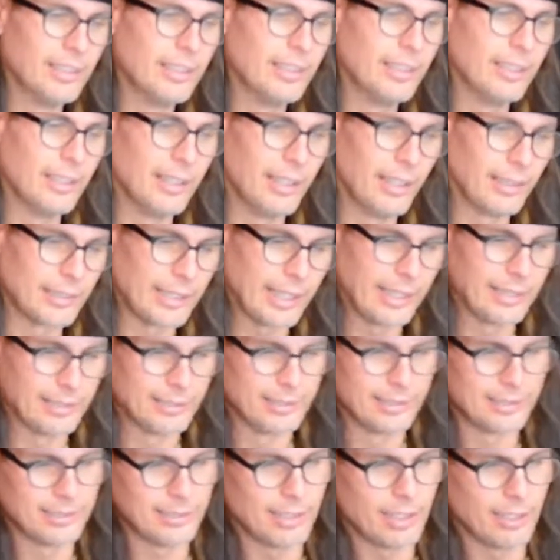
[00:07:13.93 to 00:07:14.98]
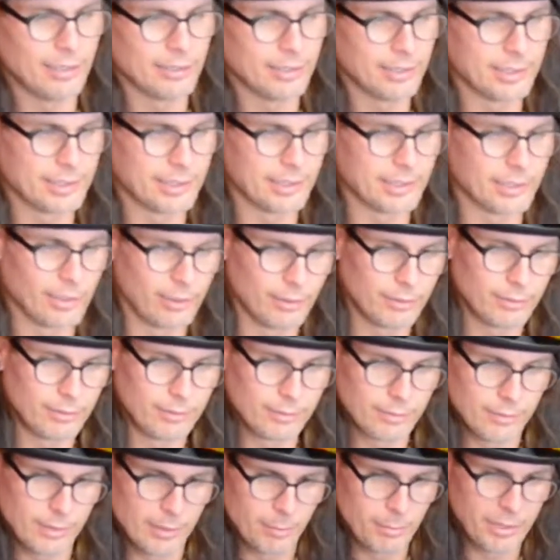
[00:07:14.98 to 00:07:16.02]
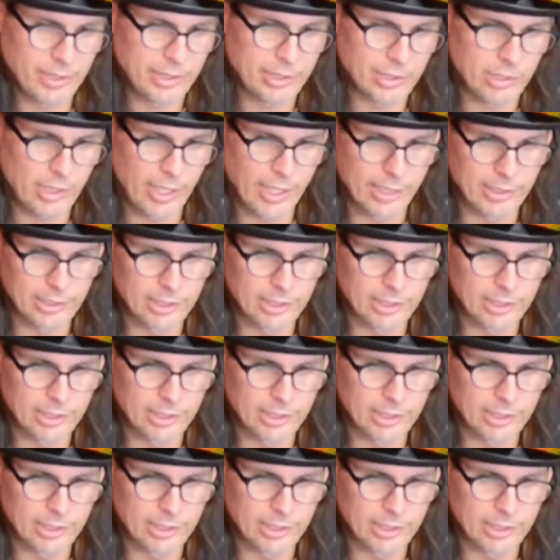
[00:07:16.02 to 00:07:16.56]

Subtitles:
Okay, yeah, this is all a bit strange.